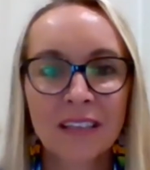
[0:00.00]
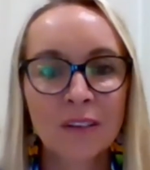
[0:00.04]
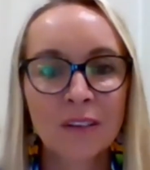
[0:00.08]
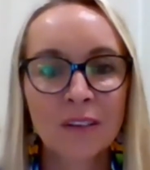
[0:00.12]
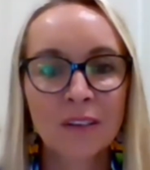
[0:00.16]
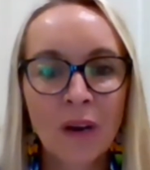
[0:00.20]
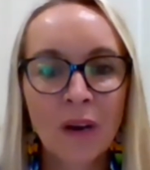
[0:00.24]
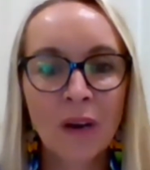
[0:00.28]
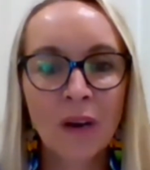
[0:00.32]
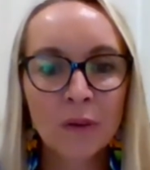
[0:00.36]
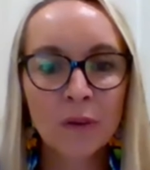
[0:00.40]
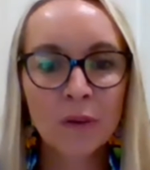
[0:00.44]

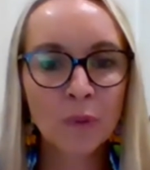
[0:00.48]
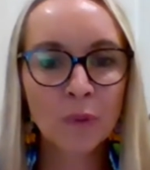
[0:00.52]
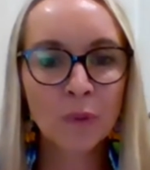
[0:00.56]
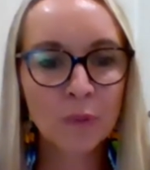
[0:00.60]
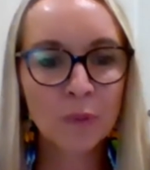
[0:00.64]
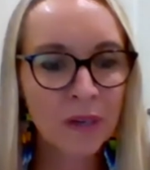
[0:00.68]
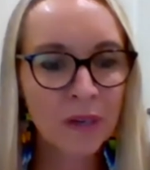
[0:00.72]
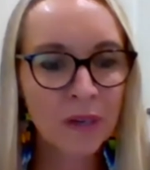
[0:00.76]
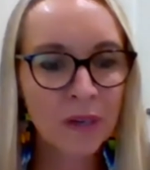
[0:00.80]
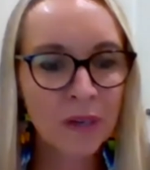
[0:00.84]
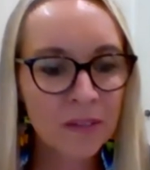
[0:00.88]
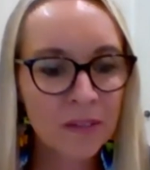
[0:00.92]

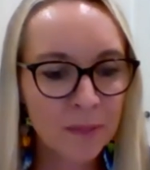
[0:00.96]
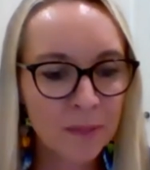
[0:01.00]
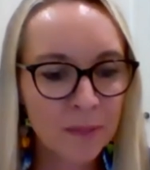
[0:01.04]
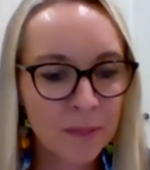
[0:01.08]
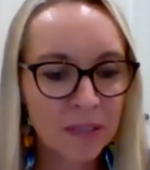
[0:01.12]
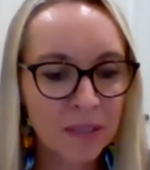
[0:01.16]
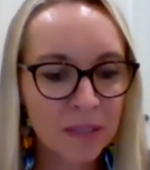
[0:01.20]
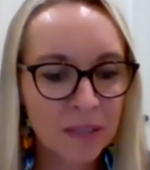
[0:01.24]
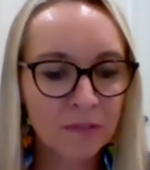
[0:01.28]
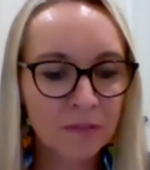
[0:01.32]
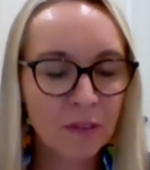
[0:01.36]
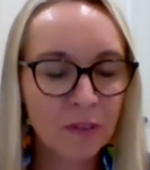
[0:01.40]
What if
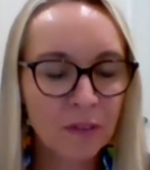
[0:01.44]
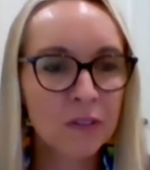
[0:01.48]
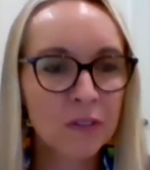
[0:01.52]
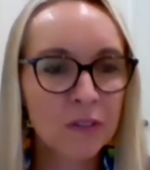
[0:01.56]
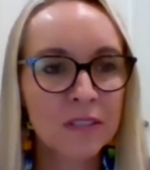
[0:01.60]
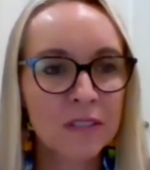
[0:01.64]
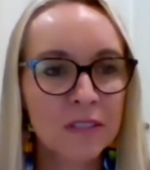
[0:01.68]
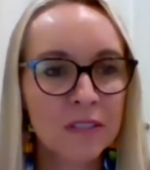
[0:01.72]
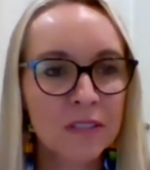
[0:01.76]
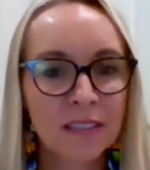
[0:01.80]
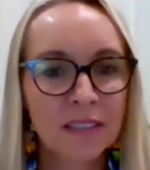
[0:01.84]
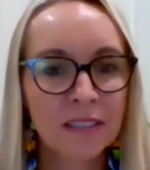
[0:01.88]
somebody phoned
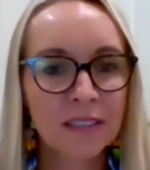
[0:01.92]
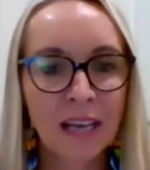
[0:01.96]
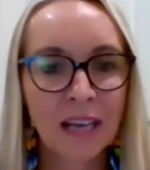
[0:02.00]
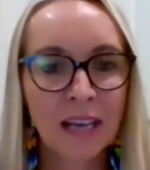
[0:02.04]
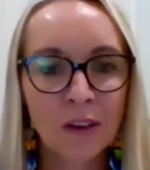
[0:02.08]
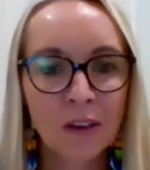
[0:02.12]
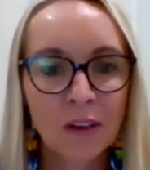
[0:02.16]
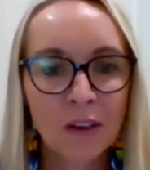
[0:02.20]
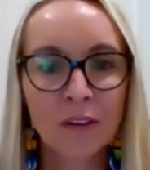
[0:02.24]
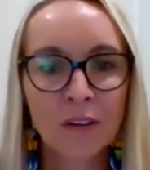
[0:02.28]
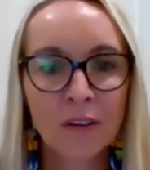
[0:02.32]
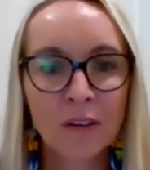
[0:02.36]
you and said,
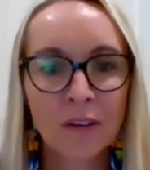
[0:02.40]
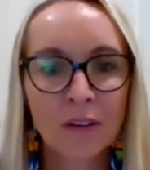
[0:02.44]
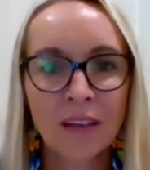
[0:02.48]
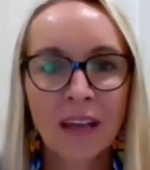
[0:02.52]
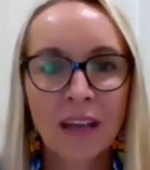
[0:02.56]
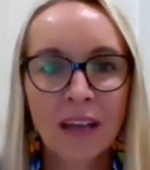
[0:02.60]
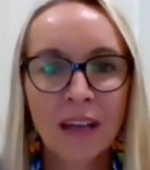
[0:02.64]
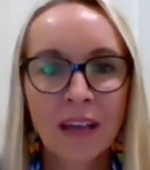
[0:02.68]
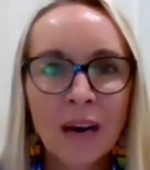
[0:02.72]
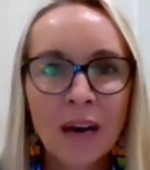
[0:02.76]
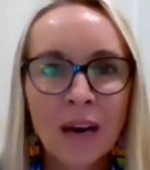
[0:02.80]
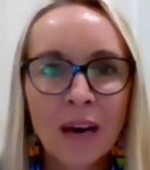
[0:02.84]
hello,
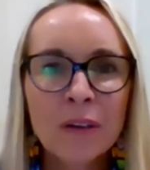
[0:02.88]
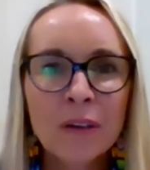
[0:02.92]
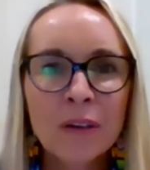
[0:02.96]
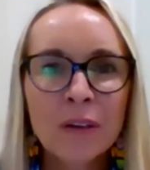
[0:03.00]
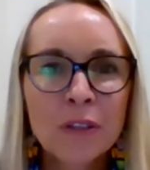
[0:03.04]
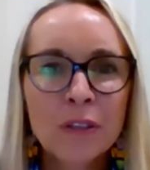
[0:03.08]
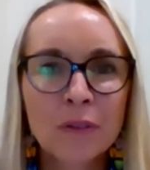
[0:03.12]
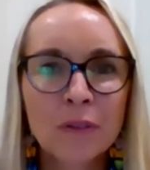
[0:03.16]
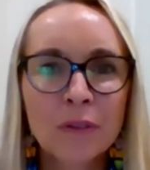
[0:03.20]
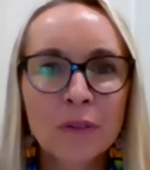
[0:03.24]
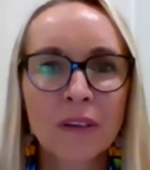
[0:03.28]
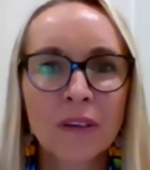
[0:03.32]
how are
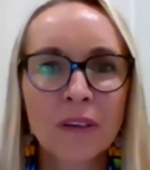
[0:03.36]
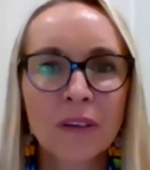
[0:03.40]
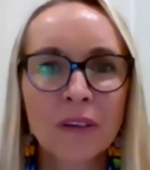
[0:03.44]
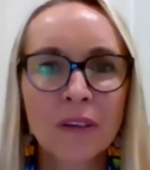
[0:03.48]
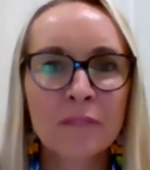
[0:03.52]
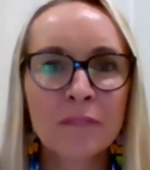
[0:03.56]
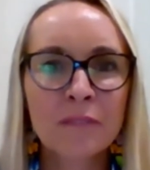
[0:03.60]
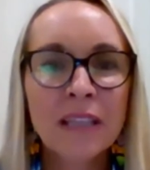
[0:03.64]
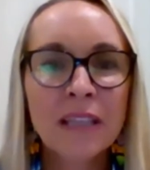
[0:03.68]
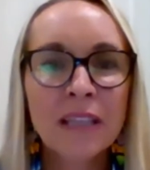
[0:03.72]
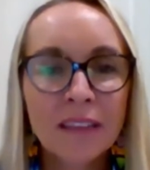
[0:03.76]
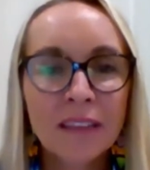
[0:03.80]
you?
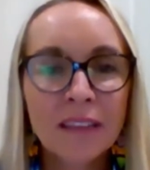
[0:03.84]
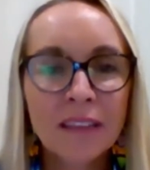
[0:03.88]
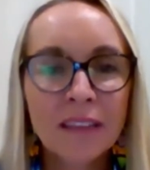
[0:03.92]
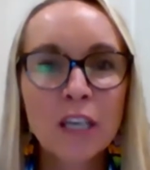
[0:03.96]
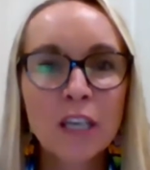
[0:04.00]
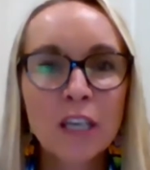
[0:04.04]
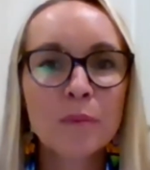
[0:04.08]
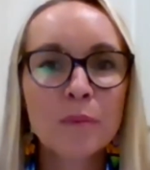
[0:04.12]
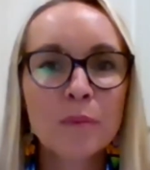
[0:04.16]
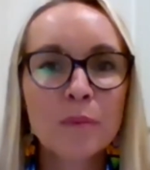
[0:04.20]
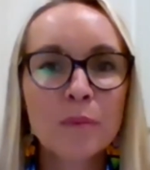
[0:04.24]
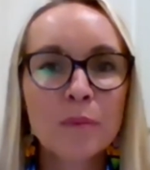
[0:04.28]
I've been
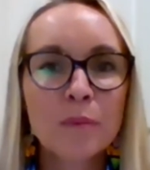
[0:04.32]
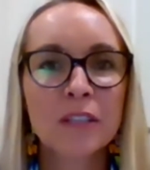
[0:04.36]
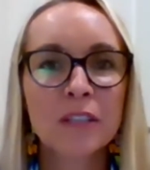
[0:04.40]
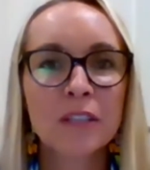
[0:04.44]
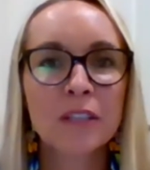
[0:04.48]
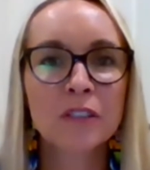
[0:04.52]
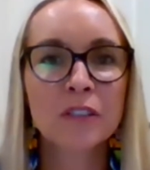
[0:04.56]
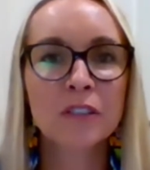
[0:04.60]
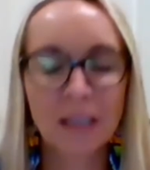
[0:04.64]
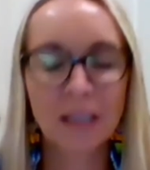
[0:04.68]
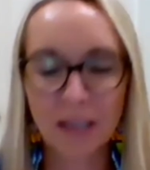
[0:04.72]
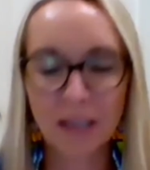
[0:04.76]
thinking
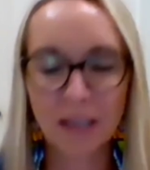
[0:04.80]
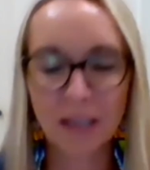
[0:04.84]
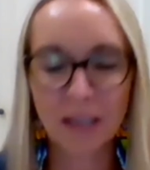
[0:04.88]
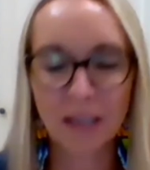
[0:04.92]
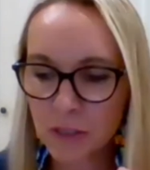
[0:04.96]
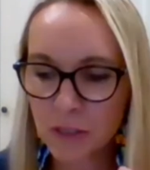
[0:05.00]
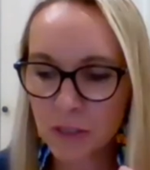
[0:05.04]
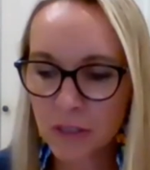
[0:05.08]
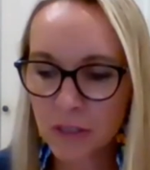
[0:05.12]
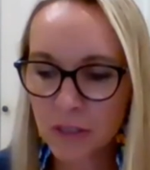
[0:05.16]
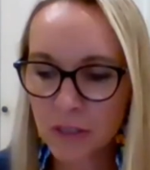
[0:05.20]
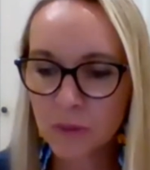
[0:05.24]
about you and I
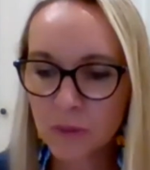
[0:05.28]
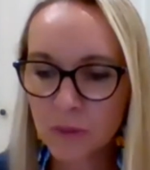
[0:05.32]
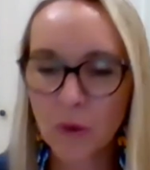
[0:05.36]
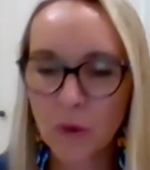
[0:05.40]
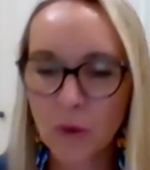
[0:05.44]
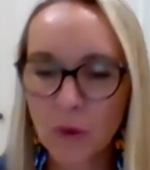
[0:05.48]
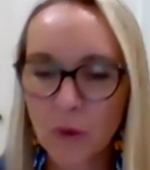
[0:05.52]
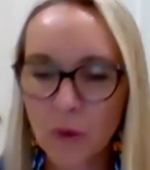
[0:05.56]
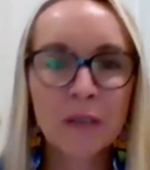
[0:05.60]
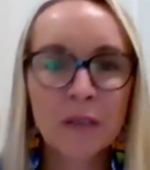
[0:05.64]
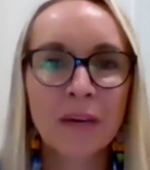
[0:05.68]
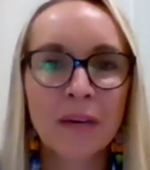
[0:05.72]
was just
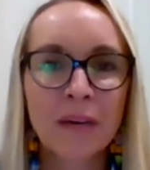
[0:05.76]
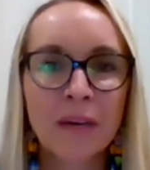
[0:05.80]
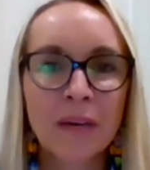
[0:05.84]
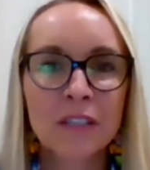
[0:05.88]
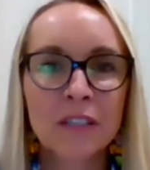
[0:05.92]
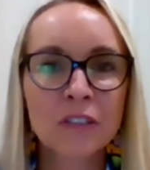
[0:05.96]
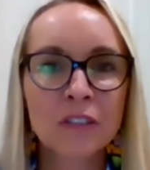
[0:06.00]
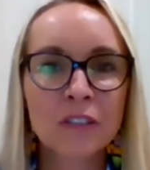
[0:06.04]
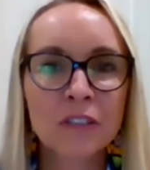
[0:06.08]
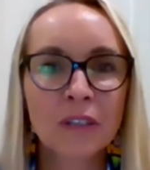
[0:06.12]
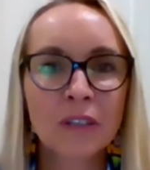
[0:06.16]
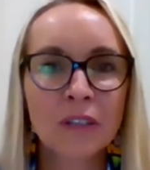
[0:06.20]
worrying
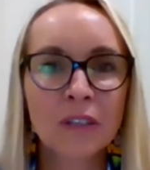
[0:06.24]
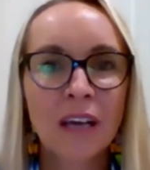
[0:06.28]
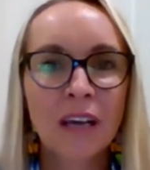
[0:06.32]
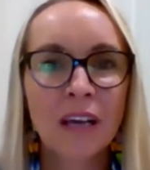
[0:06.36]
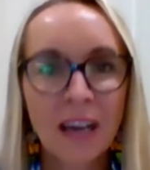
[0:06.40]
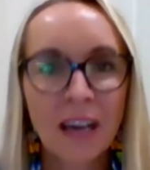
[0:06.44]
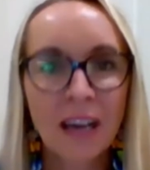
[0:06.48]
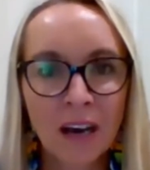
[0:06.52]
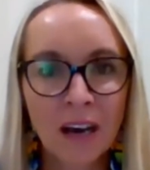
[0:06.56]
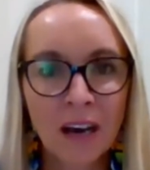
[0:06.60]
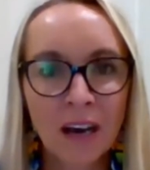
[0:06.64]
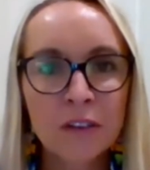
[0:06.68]
about you.
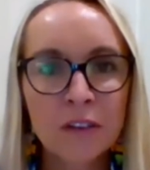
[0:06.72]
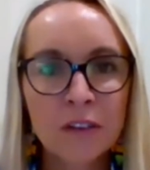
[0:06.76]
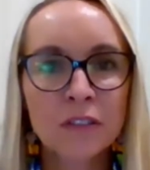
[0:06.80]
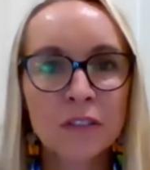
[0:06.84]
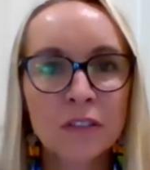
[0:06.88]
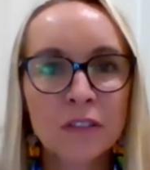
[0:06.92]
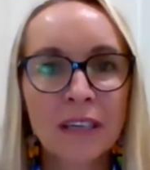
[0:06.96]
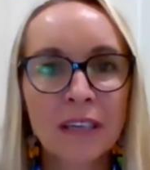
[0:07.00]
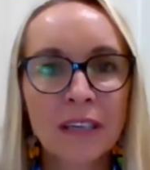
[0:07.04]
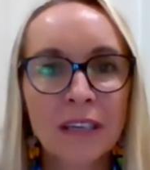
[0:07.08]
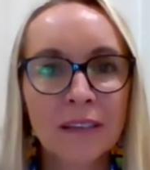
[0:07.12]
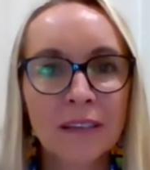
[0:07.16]
How are you
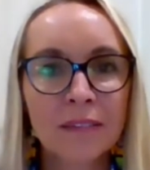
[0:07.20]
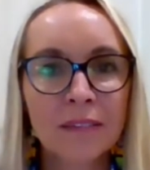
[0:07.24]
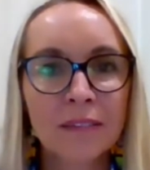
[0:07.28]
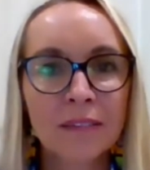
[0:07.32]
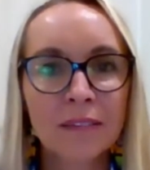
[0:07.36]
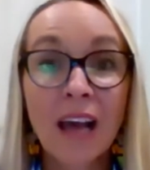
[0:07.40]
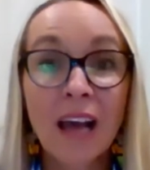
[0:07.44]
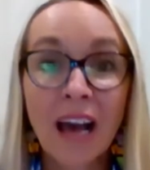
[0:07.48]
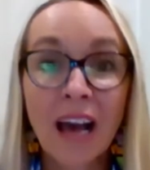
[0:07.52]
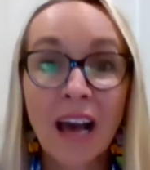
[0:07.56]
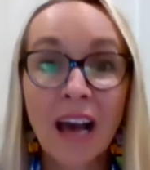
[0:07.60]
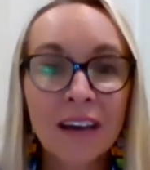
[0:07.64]
doing?
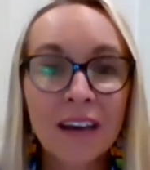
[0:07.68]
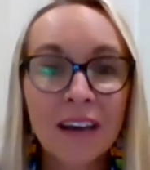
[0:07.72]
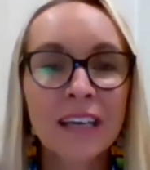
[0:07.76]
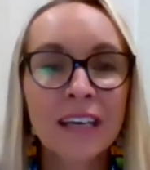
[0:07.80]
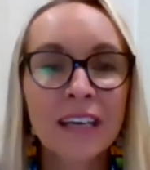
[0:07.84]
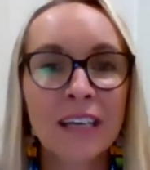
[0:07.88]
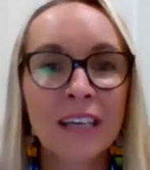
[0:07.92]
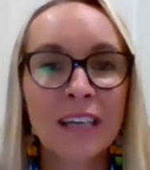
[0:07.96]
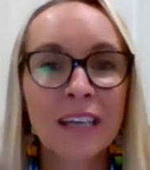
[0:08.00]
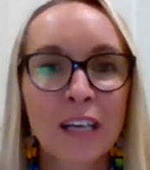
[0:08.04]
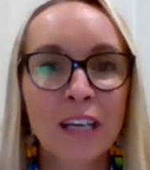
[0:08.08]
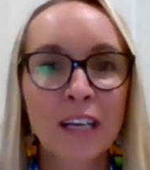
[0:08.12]
How
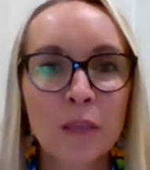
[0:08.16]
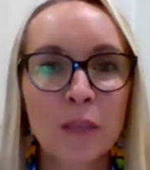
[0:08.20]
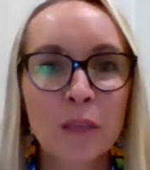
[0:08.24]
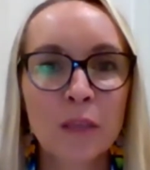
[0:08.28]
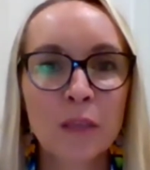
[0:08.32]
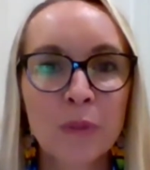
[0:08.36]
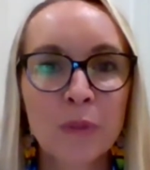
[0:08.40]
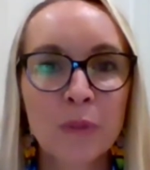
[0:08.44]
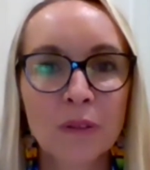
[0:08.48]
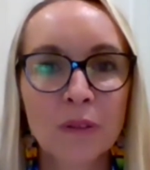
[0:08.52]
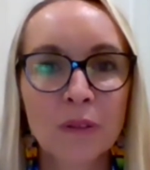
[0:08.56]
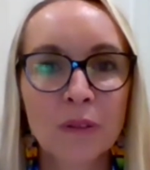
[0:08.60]
can I
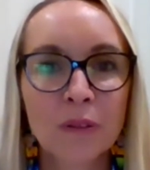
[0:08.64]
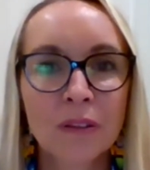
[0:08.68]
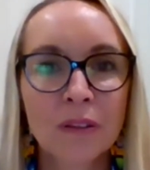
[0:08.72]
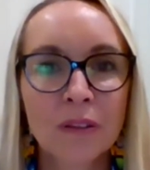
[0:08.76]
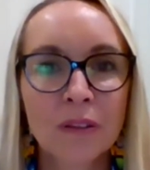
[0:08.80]
help you?